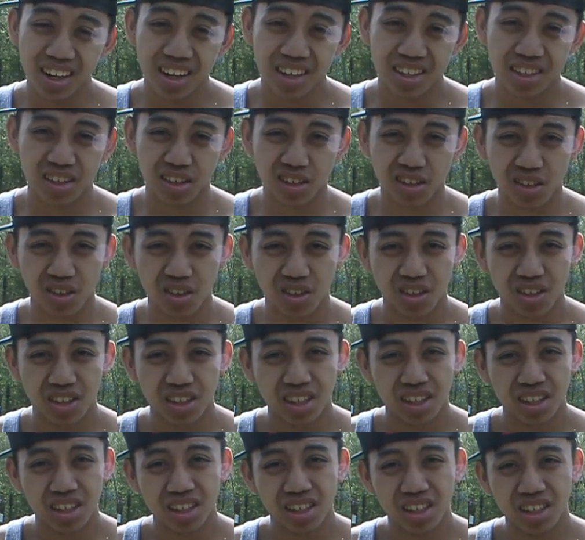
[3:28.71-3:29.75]
So
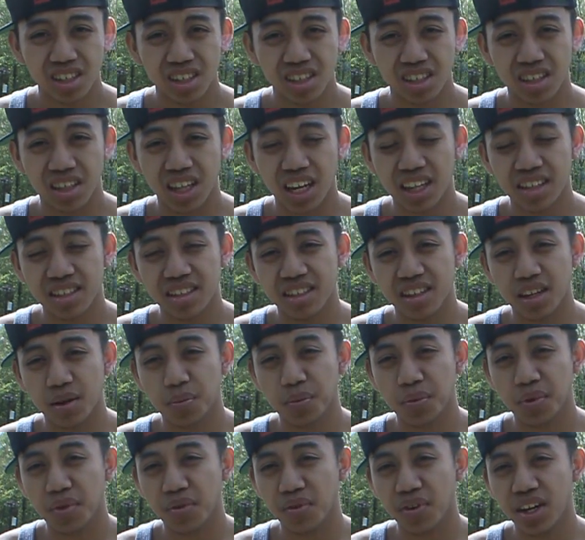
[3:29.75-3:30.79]
that's step
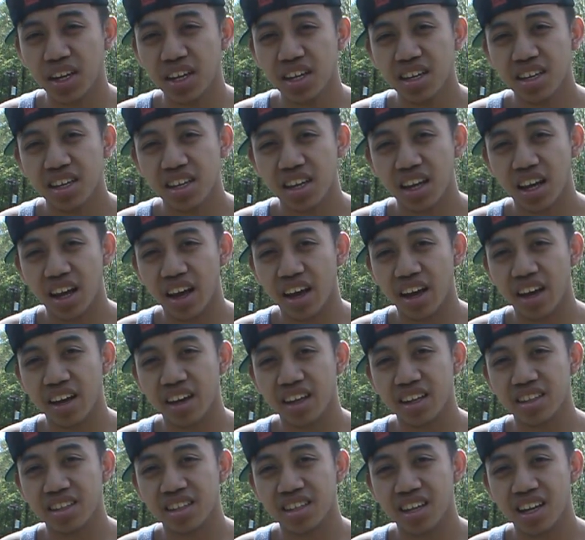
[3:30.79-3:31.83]
3,
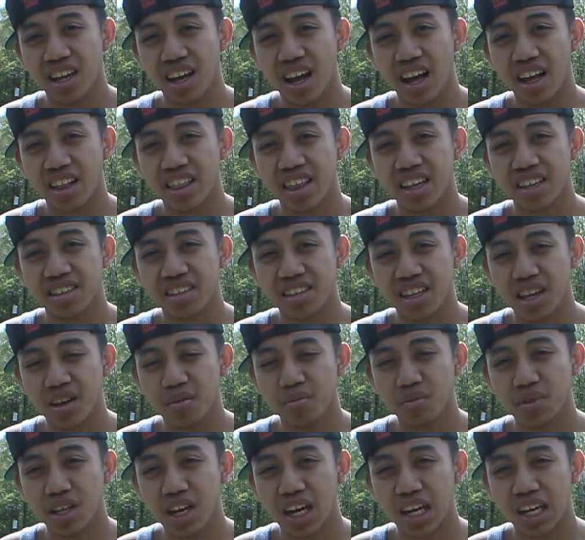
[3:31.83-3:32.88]
and at the
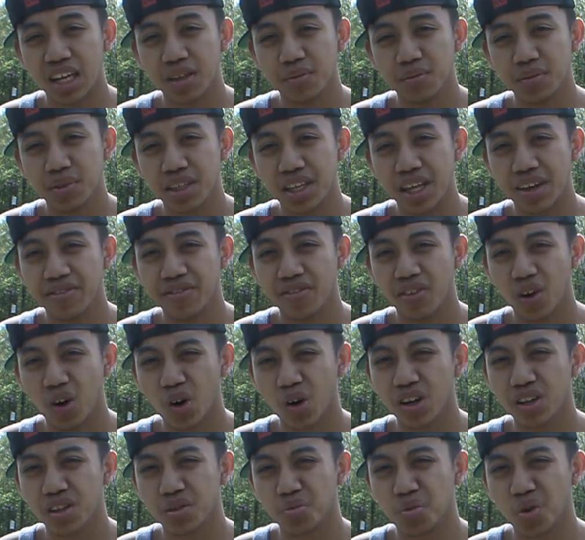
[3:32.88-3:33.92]
same time, step
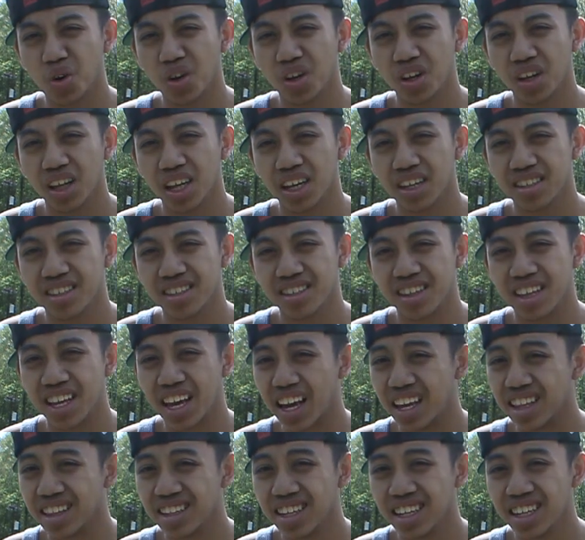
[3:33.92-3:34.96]
4 is more or less the
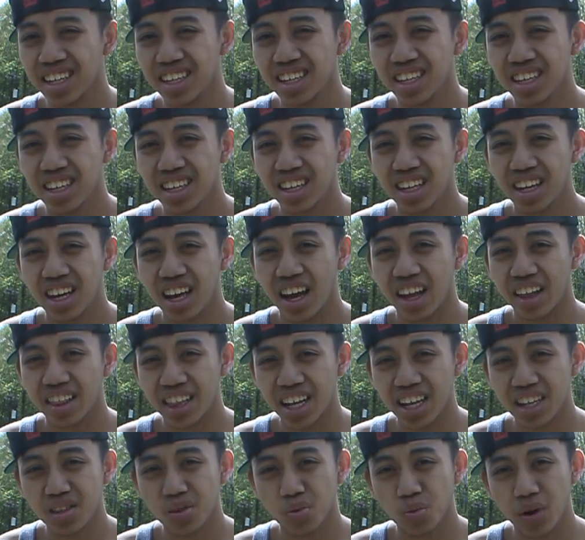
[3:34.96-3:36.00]
ending, and
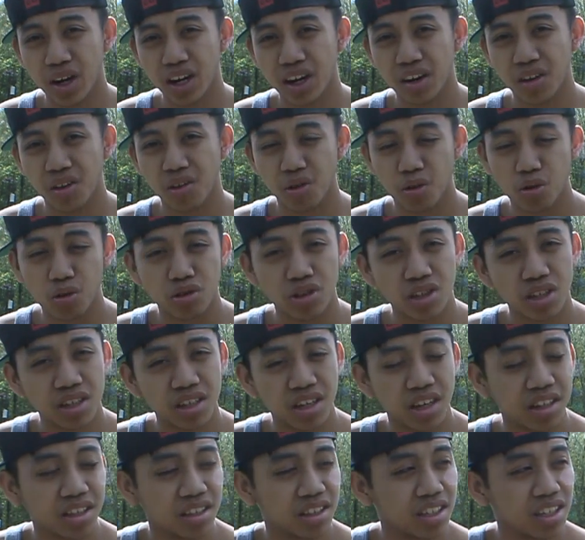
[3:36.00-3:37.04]
that's where you just
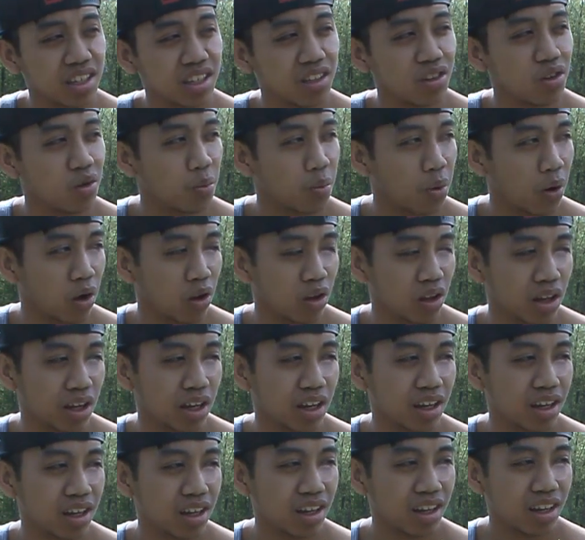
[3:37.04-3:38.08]
continue
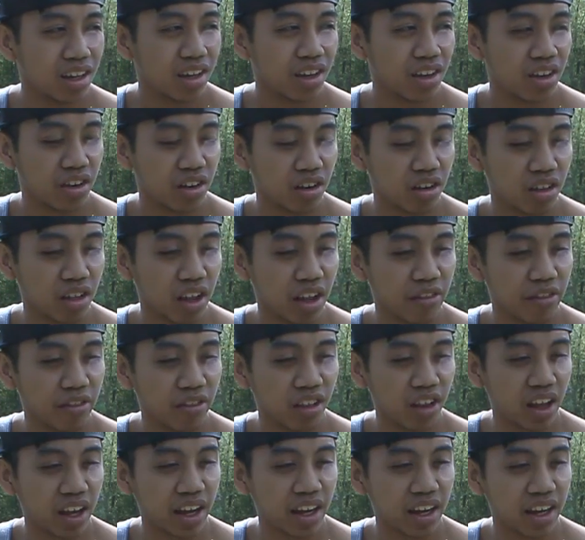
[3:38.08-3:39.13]
pulling your left
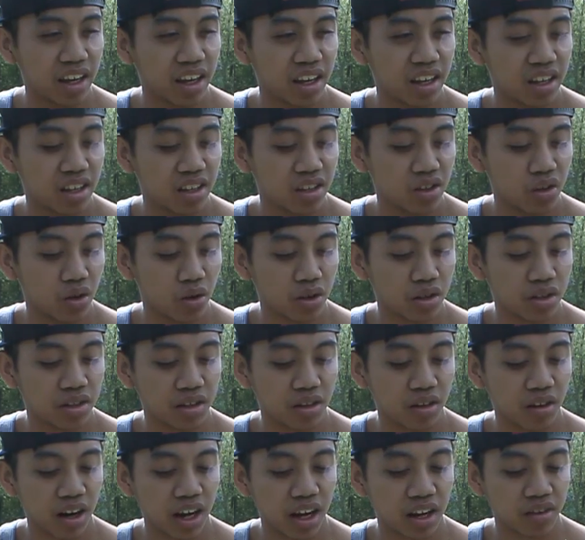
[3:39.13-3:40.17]
leg towards the
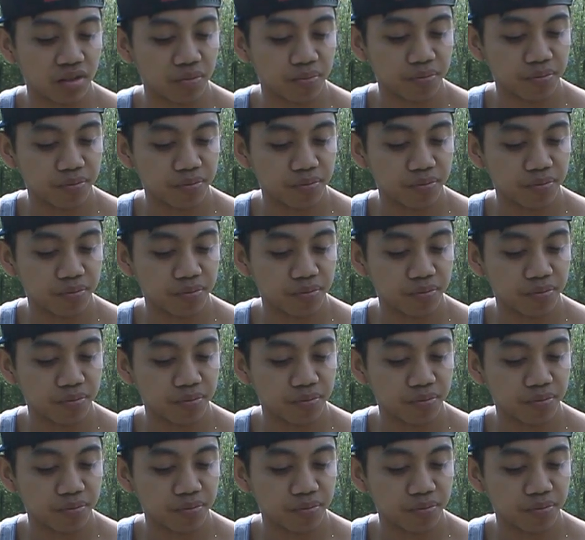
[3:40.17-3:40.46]
ground.